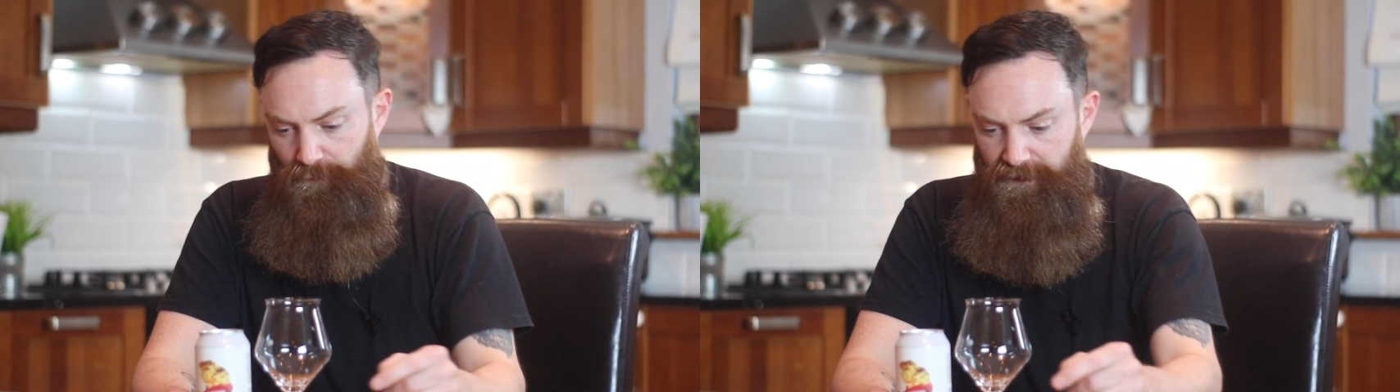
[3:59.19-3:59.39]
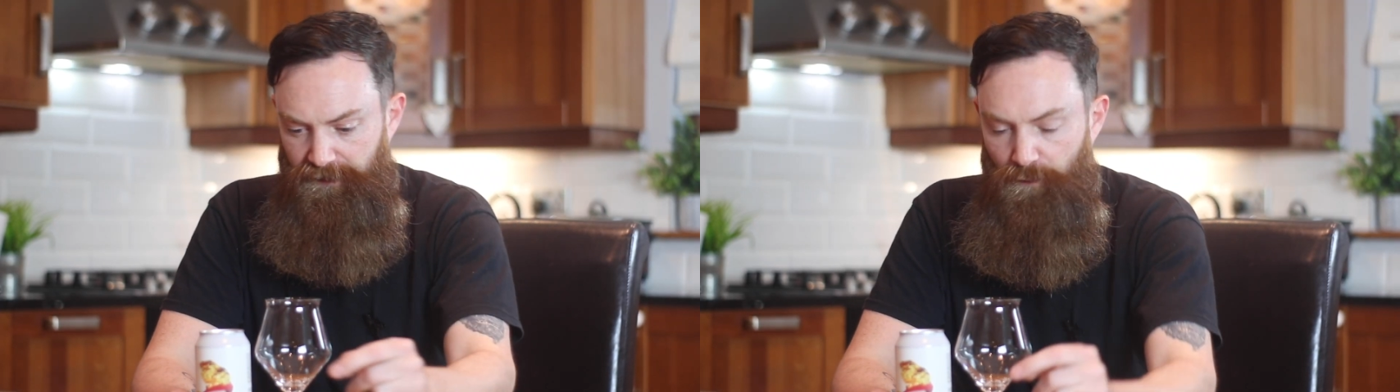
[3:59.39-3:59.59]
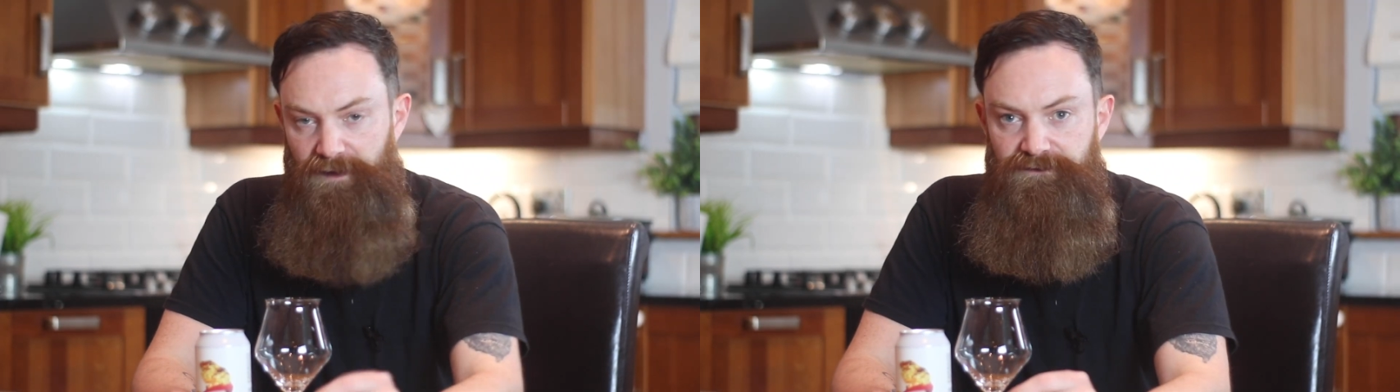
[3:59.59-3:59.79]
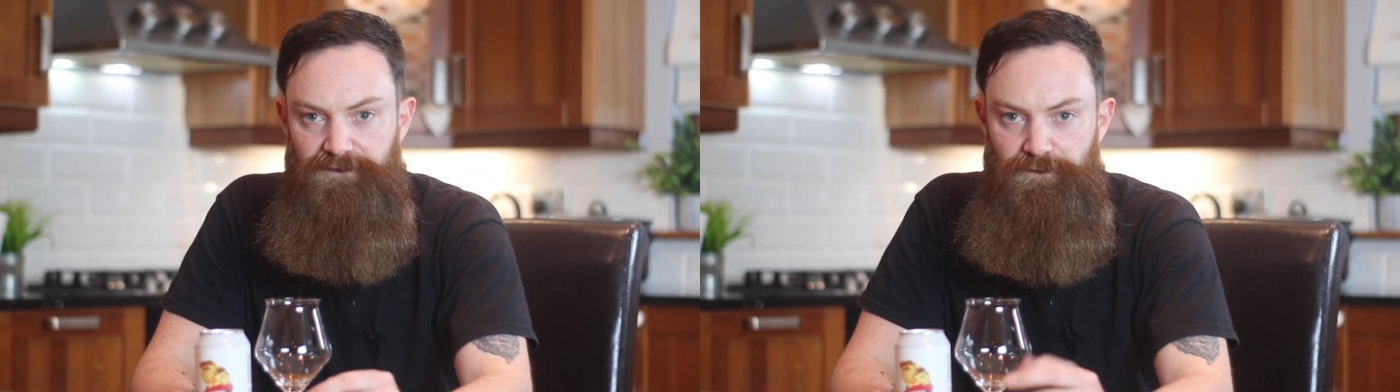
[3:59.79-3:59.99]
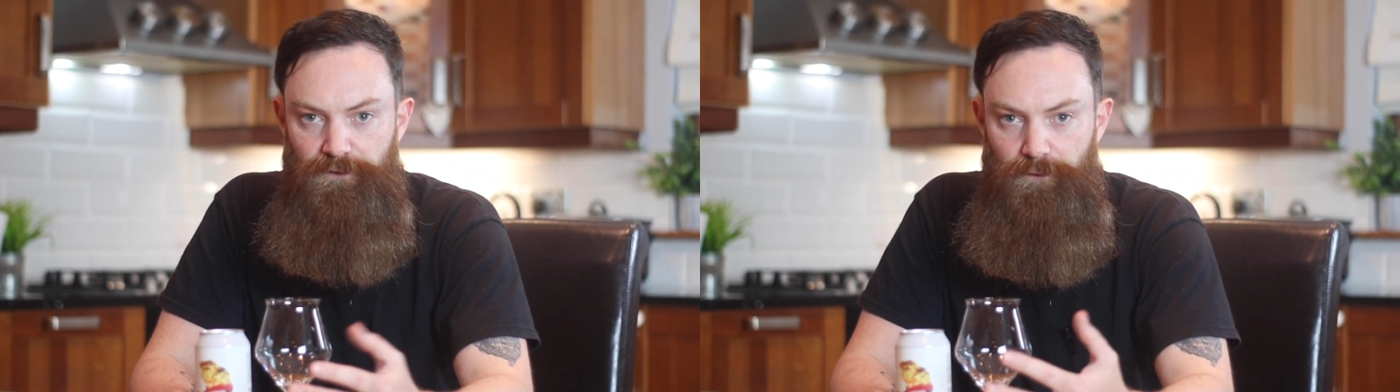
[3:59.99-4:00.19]
when I go
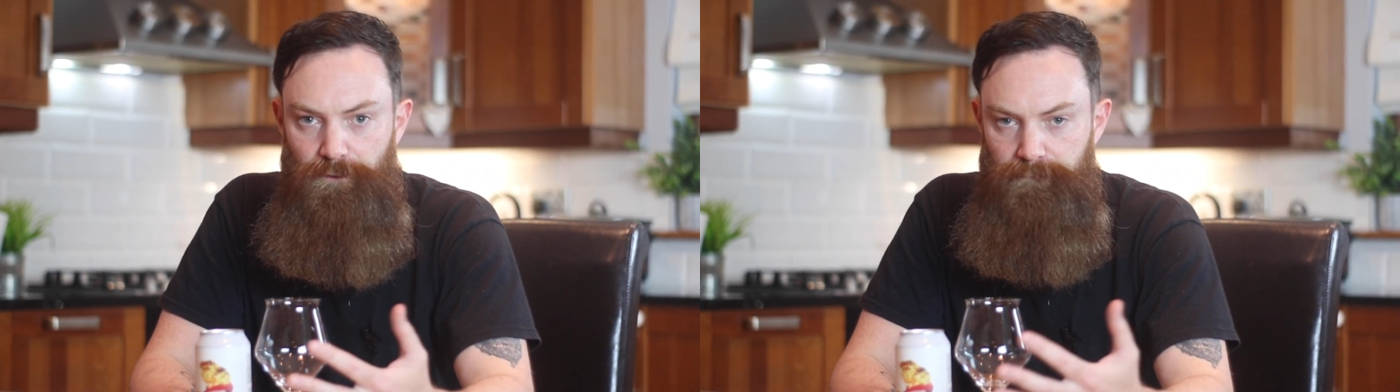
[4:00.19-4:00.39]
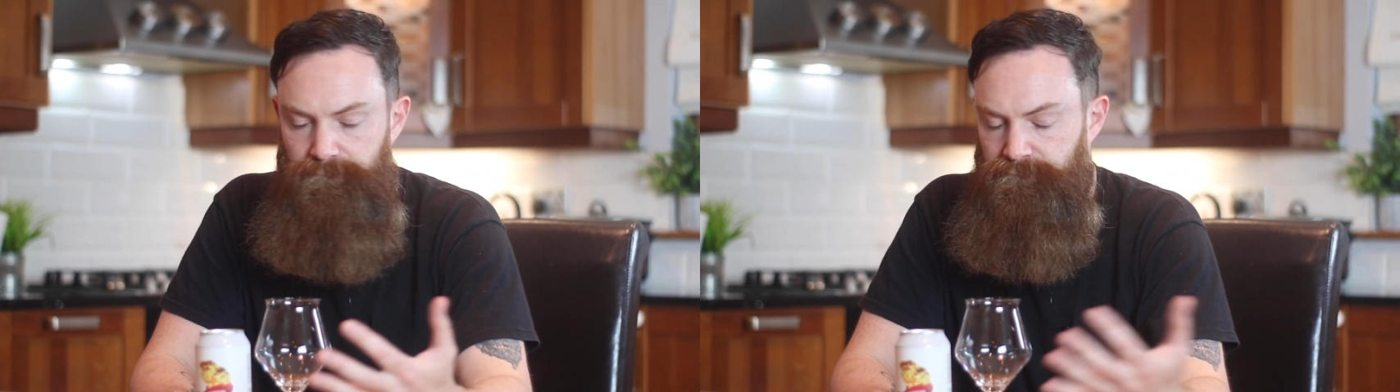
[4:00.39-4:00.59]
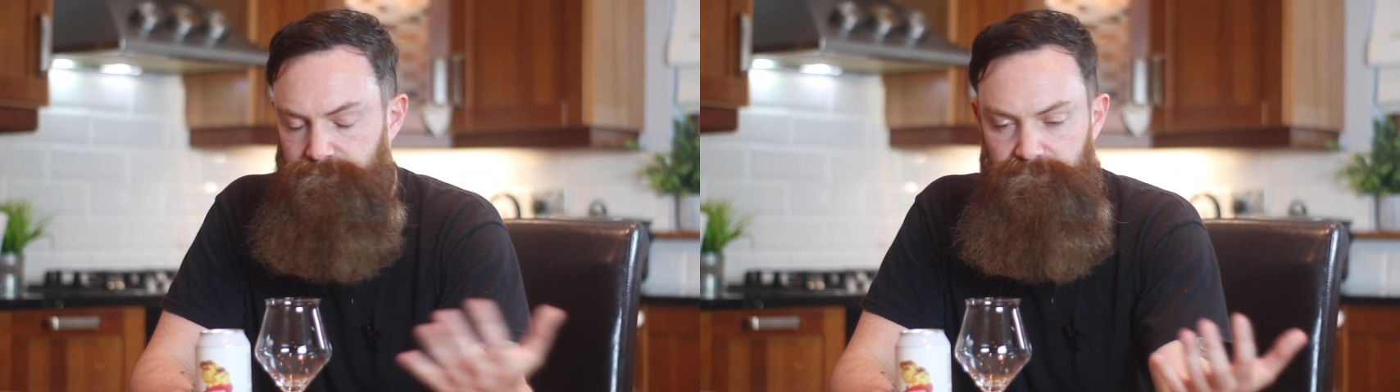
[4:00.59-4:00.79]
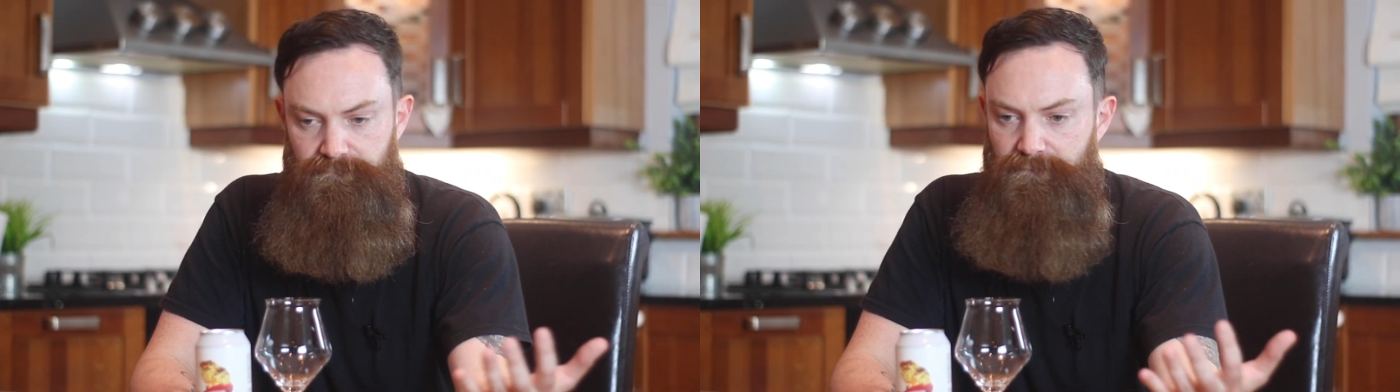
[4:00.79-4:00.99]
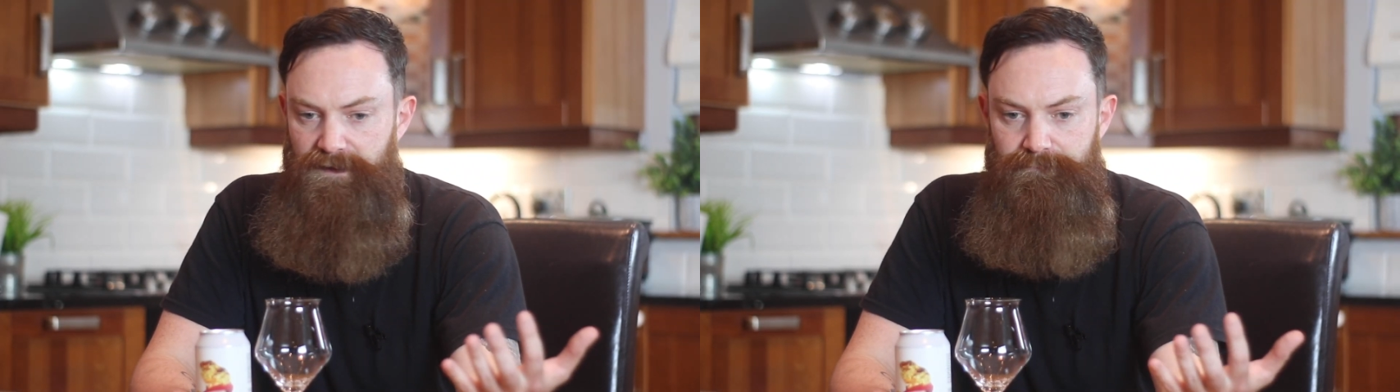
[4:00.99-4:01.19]
into
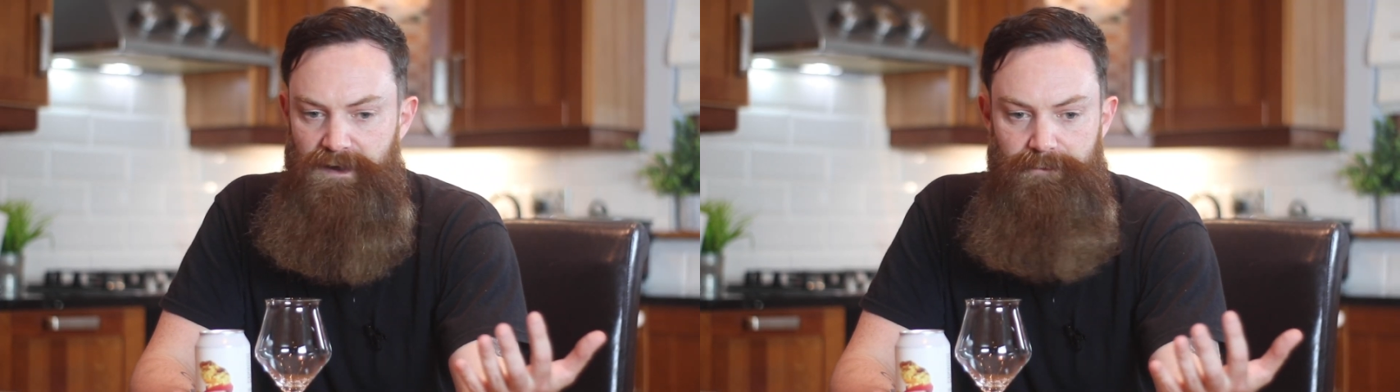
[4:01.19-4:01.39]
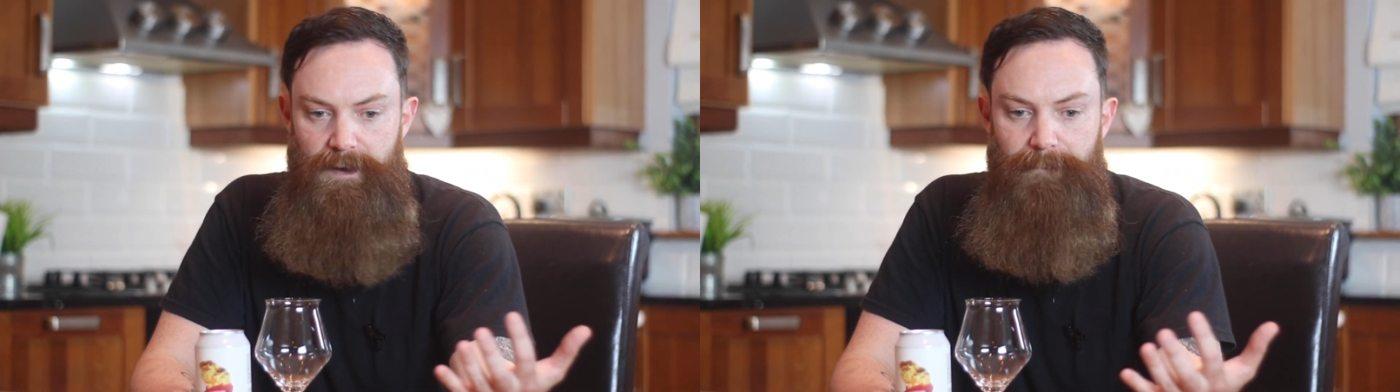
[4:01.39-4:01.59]
maybe a